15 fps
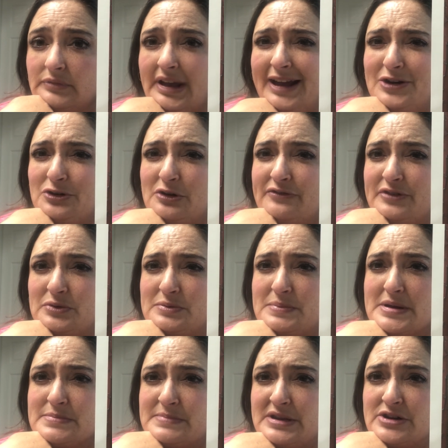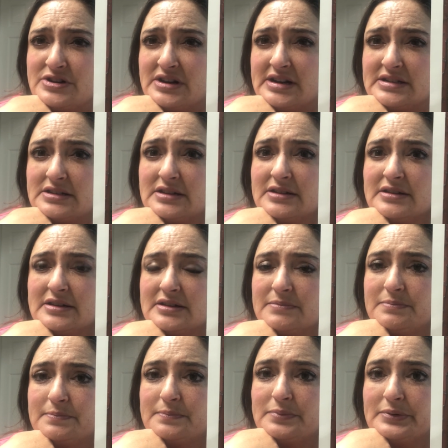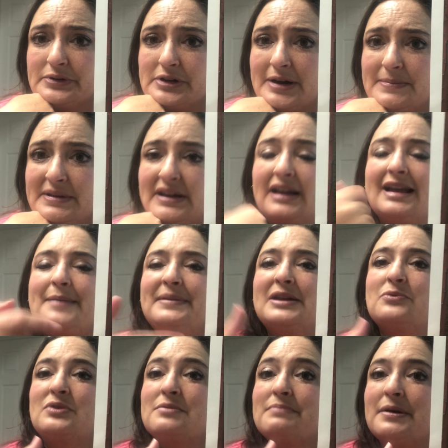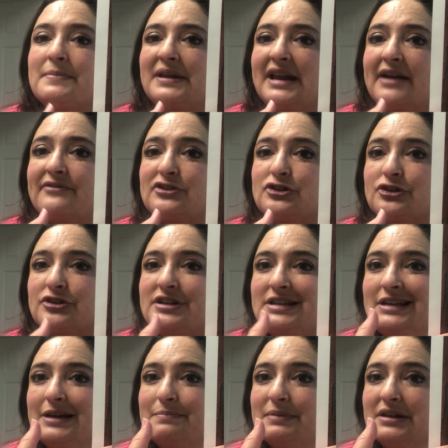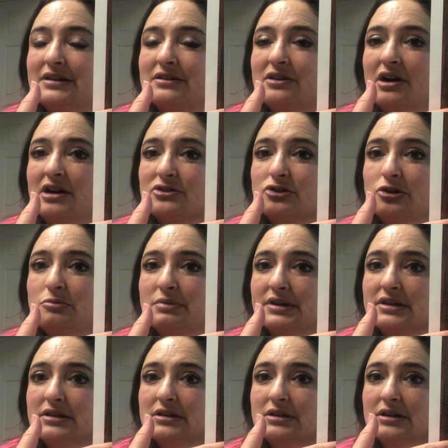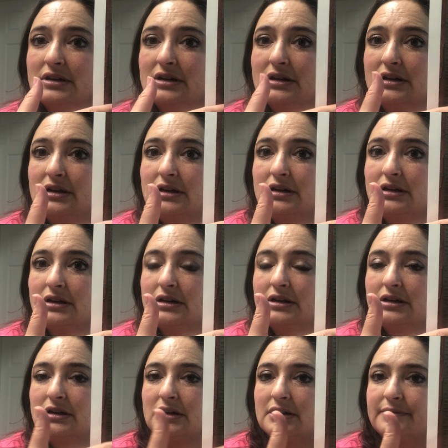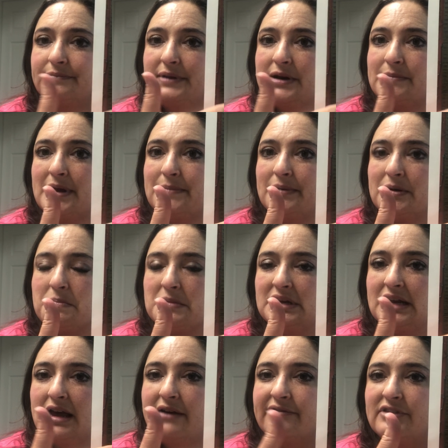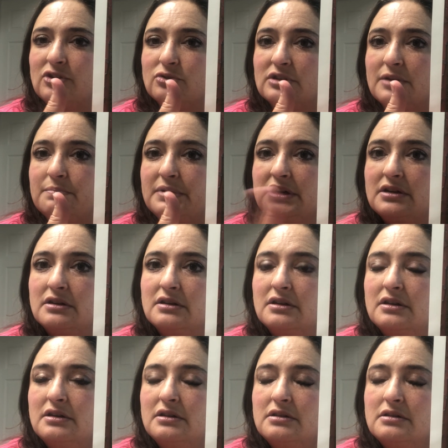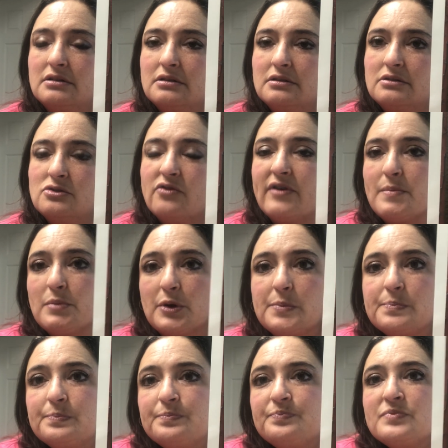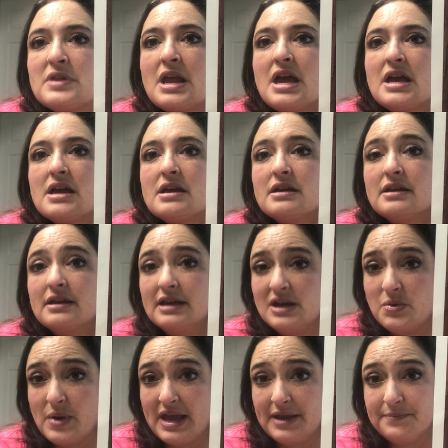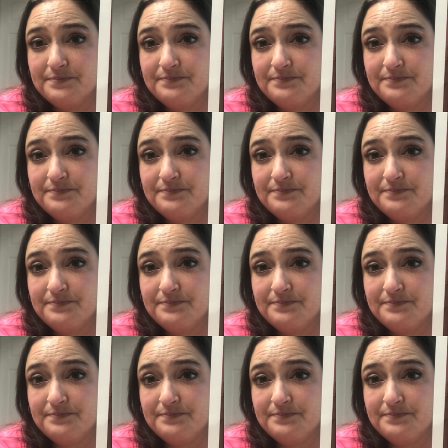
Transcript: don't know if it would bug me or not. Probably not. I mean, it wouldn't bug me to have a turkey up in October, but it might bug me to have those up in November. Anyway,